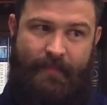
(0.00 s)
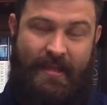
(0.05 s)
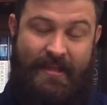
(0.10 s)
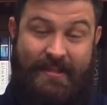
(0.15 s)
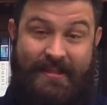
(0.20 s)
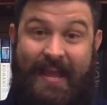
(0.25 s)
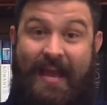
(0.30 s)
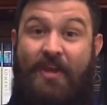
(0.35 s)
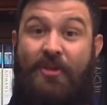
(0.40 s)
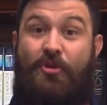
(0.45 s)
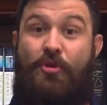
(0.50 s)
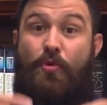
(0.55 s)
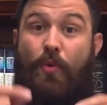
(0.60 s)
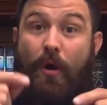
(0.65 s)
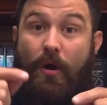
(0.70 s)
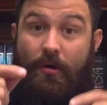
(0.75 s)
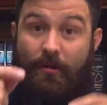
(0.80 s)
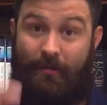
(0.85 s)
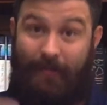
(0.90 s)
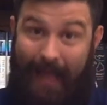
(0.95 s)
that you
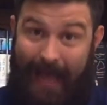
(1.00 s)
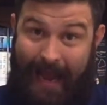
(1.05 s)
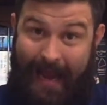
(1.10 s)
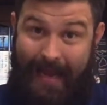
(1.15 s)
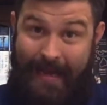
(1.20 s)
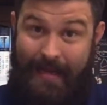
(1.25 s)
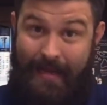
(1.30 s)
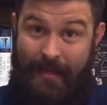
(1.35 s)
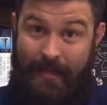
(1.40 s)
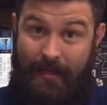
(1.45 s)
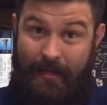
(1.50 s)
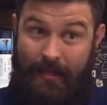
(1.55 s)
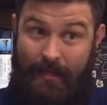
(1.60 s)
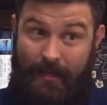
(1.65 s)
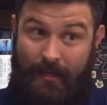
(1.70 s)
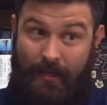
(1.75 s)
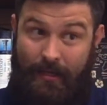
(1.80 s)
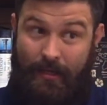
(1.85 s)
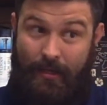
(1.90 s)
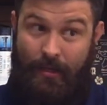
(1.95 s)
are like
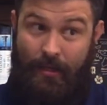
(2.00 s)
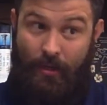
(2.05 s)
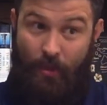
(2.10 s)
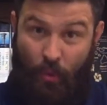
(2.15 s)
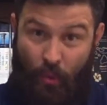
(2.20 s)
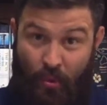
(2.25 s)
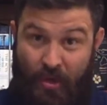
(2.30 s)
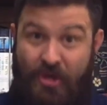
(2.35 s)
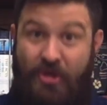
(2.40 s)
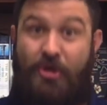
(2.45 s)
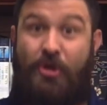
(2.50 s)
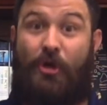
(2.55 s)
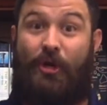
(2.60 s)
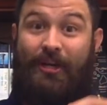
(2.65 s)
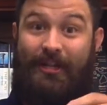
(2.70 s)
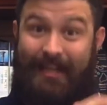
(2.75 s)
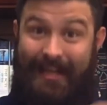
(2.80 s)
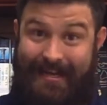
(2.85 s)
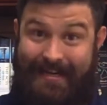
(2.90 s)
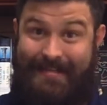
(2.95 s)
when you're
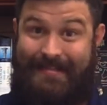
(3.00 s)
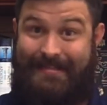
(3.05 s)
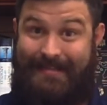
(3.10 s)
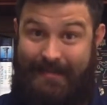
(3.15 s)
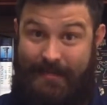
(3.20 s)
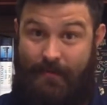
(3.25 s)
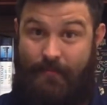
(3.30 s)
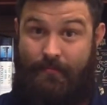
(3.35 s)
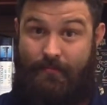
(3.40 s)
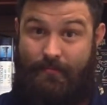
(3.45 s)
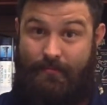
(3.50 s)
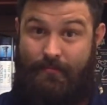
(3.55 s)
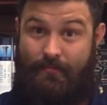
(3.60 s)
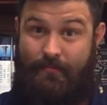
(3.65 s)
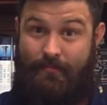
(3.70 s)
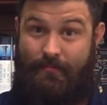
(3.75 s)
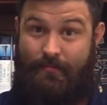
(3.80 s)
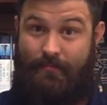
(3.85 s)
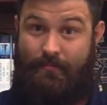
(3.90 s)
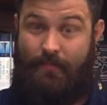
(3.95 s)
lazy.
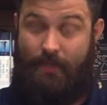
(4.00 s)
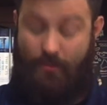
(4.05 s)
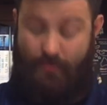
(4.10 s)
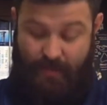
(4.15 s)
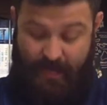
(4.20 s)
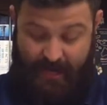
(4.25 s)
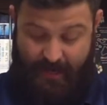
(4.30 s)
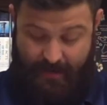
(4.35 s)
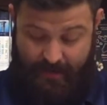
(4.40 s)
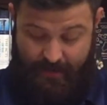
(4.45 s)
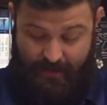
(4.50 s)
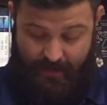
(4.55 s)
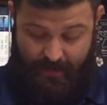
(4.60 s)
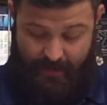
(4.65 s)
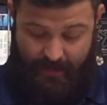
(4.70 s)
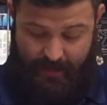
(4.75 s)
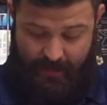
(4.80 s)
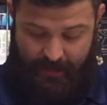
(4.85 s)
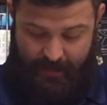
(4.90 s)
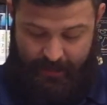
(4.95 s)
Okay?
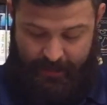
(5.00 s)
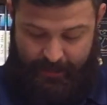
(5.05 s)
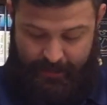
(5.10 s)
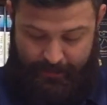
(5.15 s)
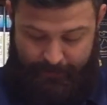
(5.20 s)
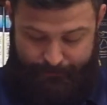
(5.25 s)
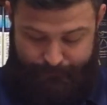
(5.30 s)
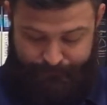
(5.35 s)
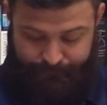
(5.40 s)
Um,